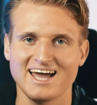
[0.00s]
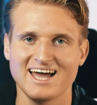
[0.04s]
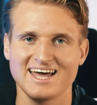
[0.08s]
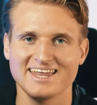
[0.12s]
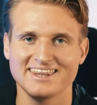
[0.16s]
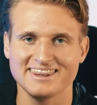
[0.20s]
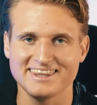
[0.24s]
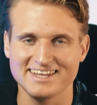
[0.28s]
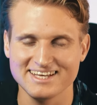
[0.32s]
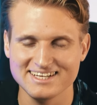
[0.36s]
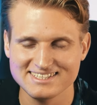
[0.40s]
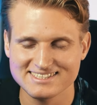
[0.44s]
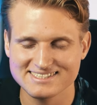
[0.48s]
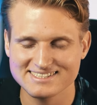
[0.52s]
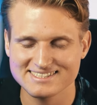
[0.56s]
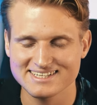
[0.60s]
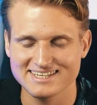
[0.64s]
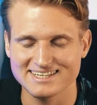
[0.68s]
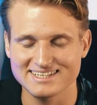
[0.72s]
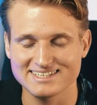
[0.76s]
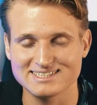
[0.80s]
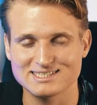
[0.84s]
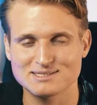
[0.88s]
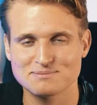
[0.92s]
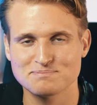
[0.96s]
And this
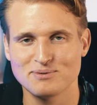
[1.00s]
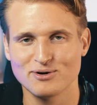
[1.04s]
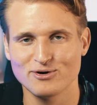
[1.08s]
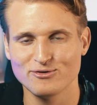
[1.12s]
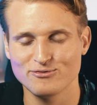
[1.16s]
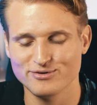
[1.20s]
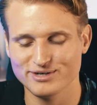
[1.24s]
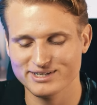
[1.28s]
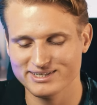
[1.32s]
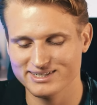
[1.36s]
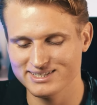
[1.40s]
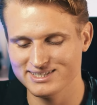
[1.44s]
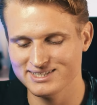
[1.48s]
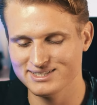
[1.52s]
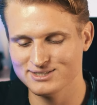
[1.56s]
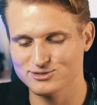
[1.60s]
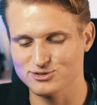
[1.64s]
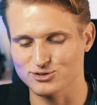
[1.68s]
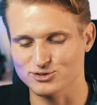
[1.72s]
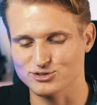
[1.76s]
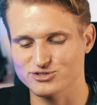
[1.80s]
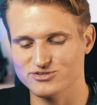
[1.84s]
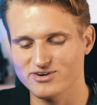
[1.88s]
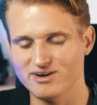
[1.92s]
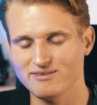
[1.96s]
leads perfectly
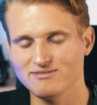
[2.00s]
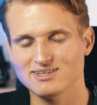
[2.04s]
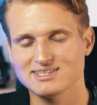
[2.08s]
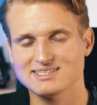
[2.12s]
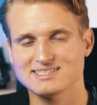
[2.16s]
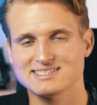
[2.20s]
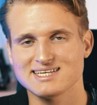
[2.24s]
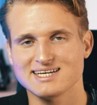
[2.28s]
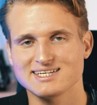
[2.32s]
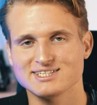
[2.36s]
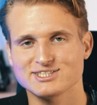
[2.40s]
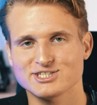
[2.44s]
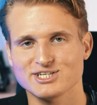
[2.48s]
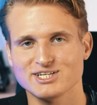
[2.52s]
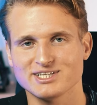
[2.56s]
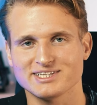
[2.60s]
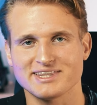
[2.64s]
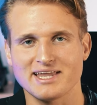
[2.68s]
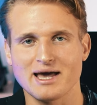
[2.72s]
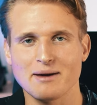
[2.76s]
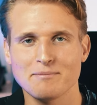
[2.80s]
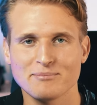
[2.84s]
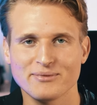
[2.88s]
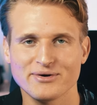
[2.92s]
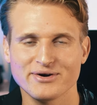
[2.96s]
to travel essential
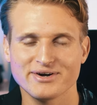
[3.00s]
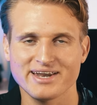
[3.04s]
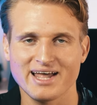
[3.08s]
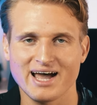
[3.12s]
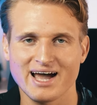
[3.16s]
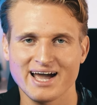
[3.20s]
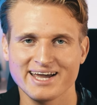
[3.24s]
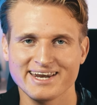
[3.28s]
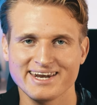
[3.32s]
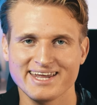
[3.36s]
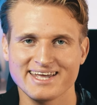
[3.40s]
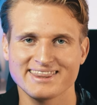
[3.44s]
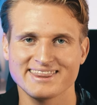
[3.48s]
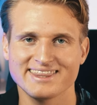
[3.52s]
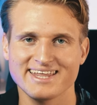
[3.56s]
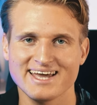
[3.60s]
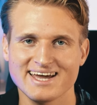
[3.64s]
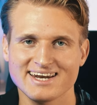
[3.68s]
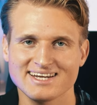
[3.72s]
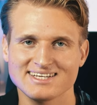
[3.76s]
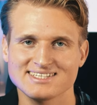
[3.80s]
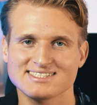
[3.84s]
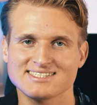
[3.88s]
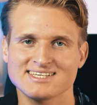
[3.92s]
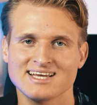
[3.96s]
number 9, and
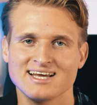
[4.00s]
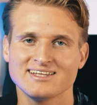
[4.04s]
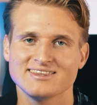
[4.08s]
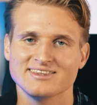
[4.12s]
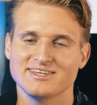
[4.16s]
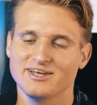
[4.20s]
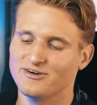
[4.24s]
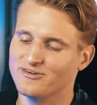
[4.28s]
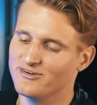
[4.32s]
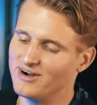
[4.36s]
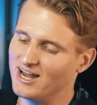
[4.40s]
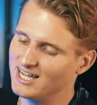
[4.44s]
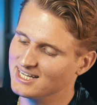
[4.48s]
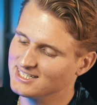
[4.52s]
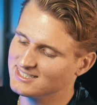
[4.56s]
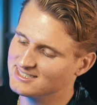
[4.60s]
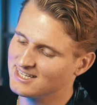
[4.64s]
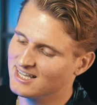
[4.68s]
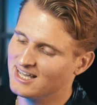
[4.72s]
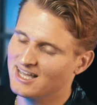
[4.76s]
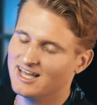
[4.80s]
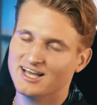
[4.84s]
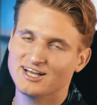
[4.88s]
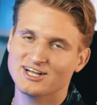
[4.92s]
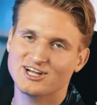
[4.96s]
that is the right
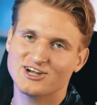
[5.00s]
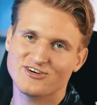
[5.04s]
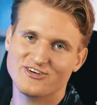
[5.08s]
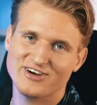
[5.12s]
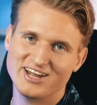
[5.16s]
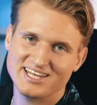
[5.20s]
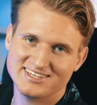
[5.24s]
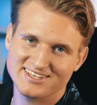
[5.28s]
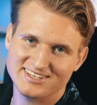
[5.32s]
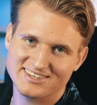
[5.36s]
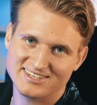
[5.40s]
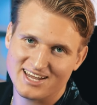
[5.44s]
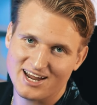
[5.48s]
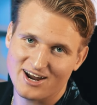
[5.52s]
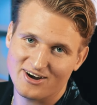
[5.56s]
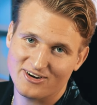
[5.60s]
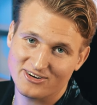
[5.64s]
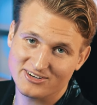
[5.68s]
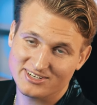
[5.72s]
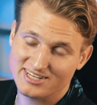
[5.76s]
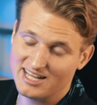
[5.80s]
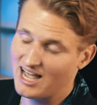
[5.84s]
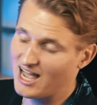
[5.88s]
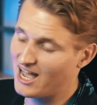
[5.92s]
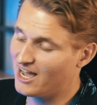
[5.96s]
credit
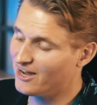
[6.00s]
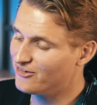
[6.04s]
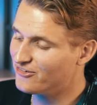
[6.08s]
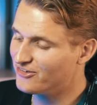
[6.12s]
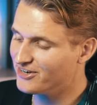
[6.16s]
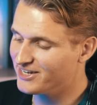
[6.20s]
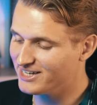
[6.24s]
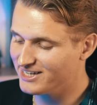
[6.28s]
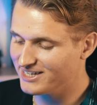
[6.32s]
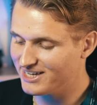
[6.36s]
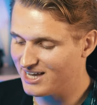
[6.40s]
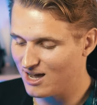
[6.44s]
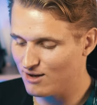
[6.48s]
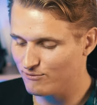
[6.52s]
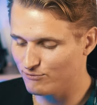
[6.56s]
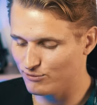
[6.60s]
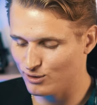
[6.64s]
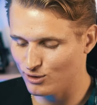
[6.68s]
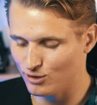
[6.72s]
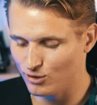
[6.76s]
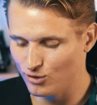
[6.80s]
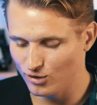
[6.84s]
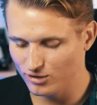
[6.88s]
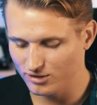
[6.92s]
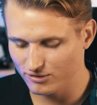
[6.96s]
card. I really have a
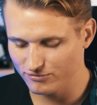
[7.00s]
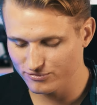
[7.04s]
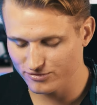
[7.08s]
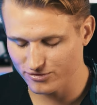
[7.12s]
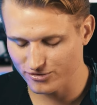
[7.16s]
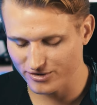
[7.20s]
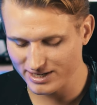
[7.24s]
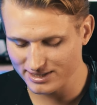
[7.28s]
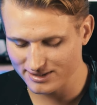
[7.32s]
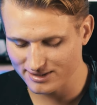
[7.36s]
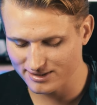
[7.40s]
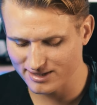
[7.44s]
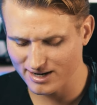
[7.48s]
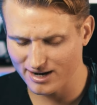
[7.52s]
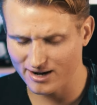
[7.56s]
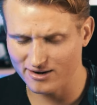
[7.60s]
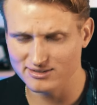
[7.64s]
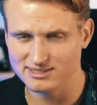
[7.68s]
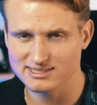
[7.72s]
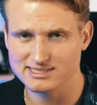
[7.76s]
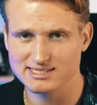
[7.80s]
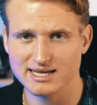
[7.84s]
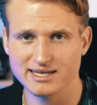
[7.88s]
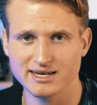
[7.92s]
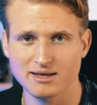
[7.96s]
lot of credit
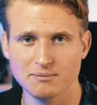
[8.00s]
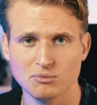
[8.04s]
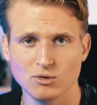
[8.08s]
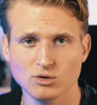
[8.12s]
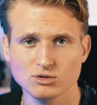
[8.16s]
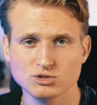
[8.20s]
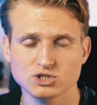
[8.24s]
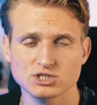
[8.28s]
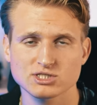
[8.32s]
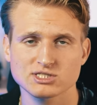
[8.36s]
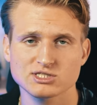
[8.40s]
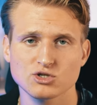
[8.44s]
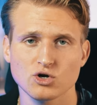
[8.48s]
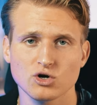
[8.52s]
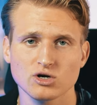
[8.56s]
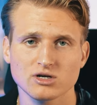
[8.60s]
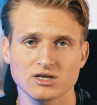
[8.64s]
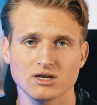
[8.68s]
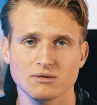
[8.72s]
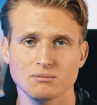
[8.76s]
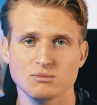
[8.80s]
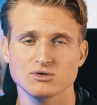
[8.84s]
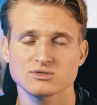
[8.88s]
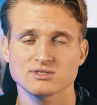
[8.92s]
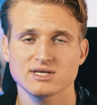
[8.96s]
cards, and I'm not just
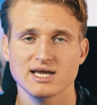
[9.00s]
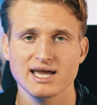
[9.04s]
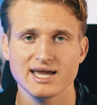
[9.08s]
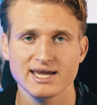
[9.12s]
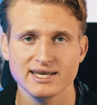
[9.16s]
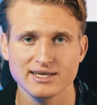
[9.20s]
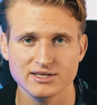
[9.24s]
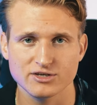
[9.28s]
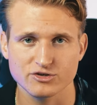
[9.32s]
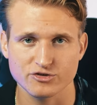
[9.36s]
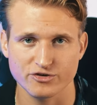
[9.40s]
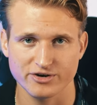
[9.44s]
talking about any